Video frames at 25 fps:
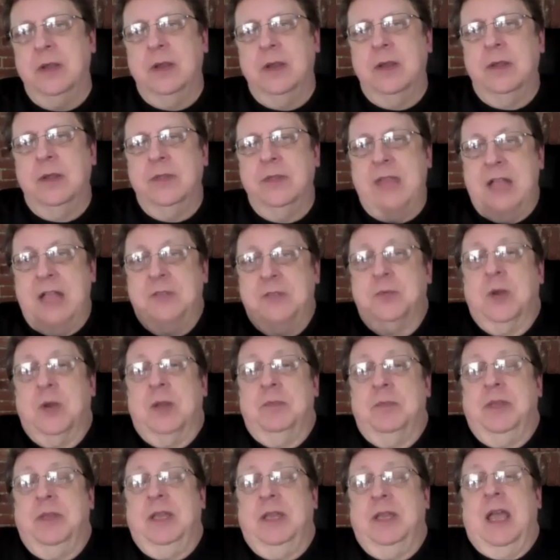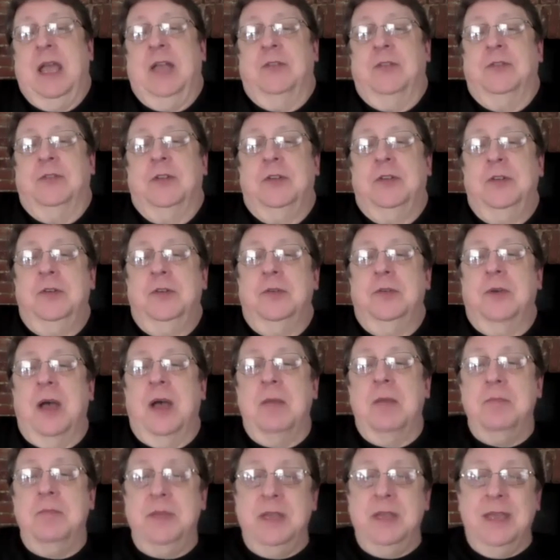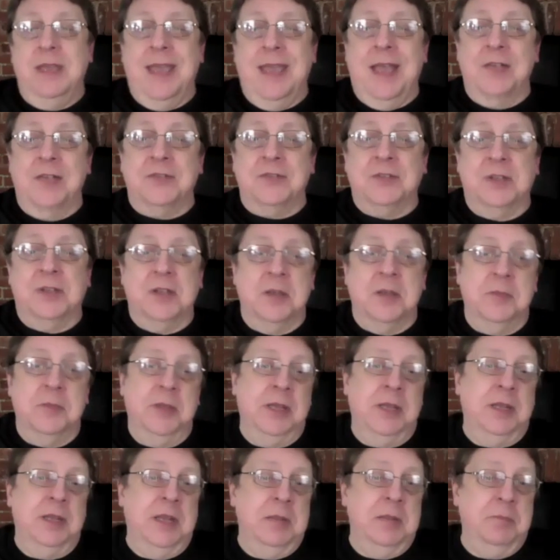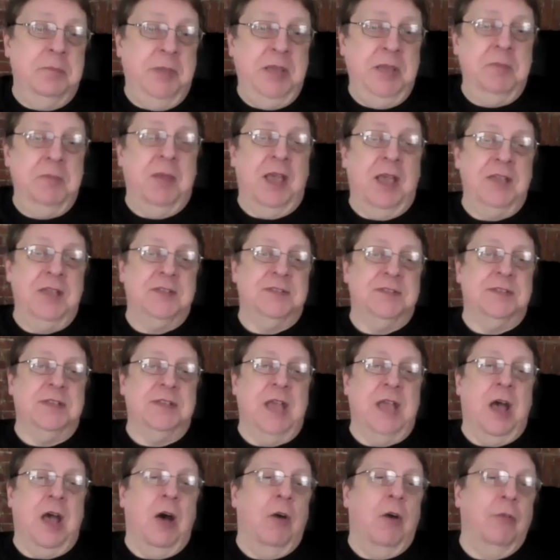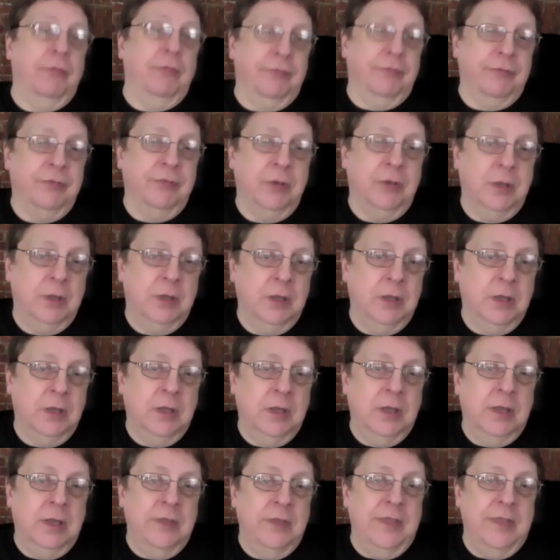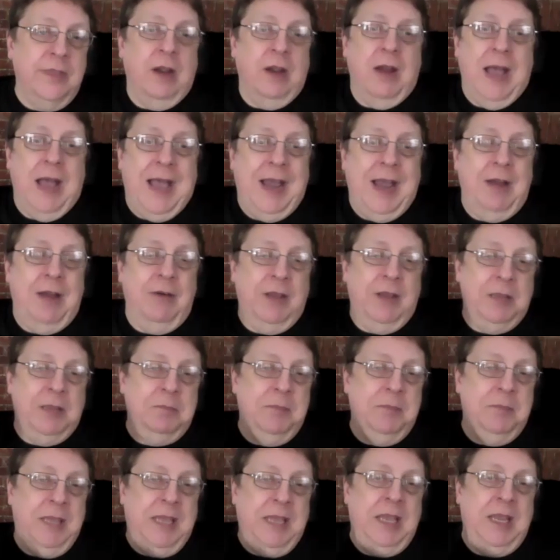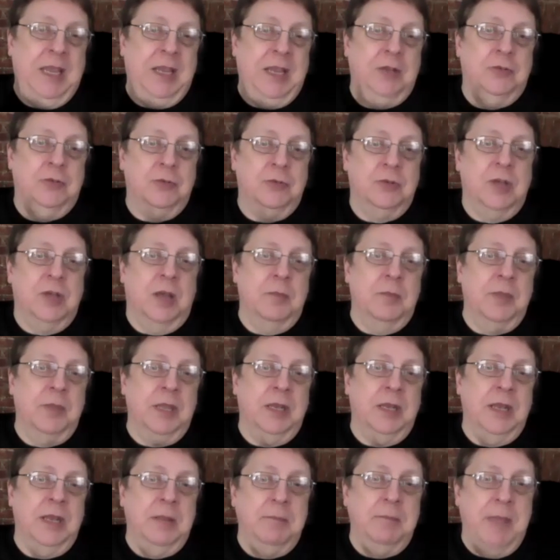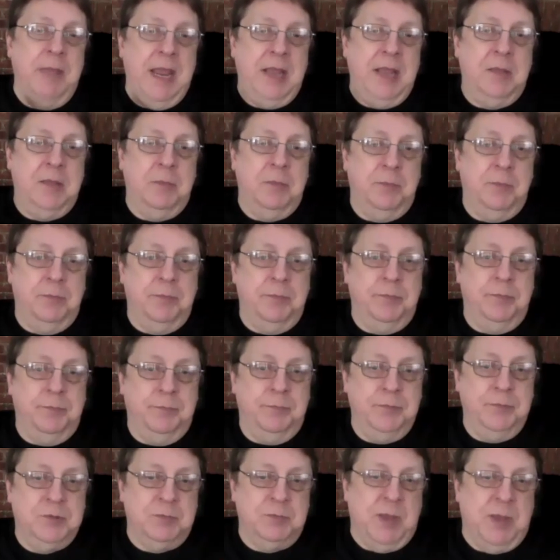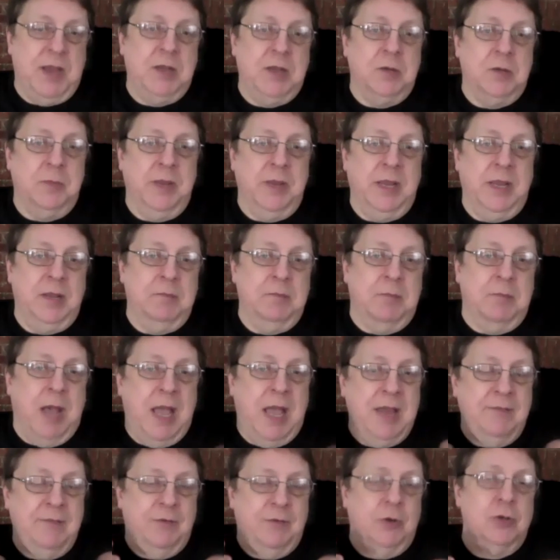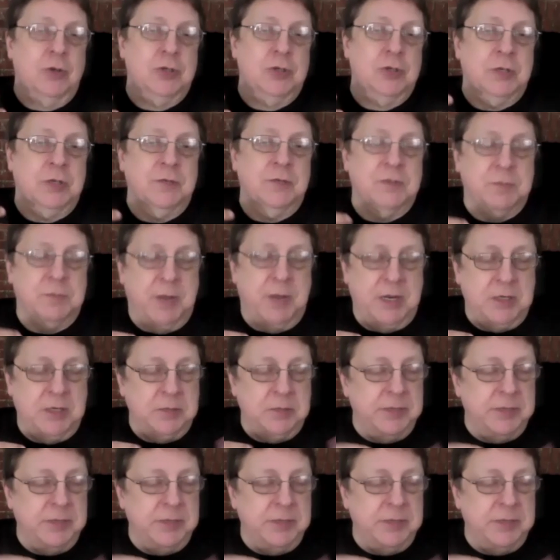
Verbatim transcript: that's what I'm being asked to do. I'm being asked to come in and be myself. They're hiring me to come in and make Spider Man my version of Spider